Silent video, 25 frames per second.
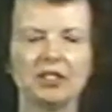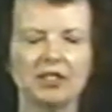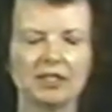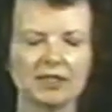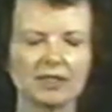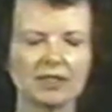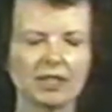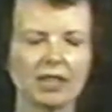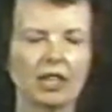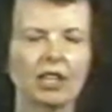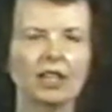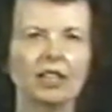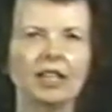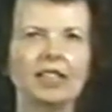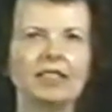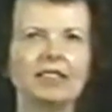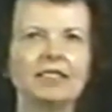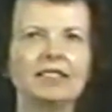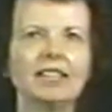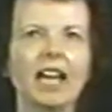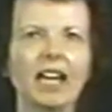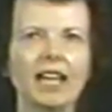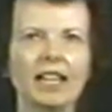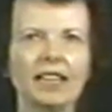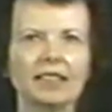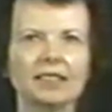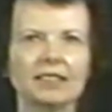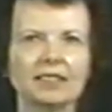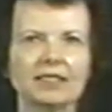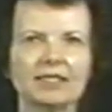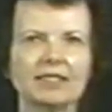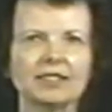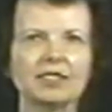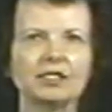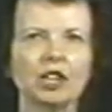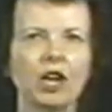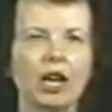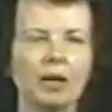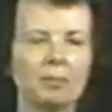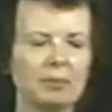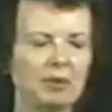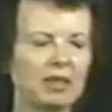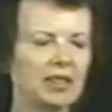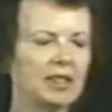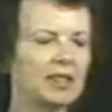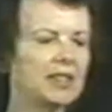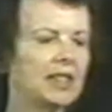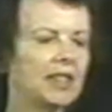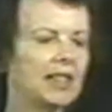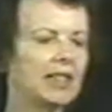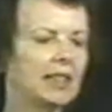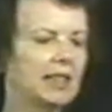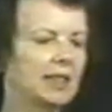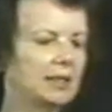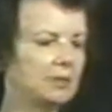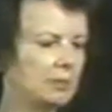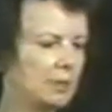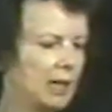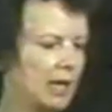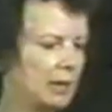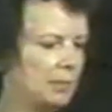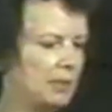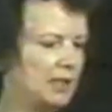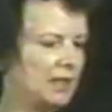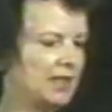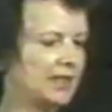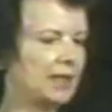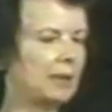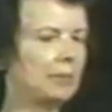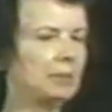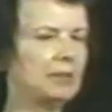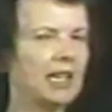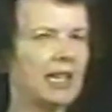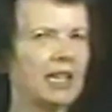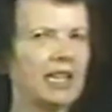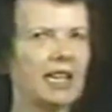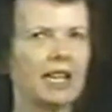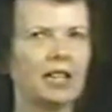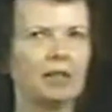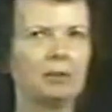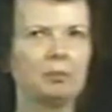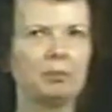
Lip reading: is entitled Stop and Think, and maybe someday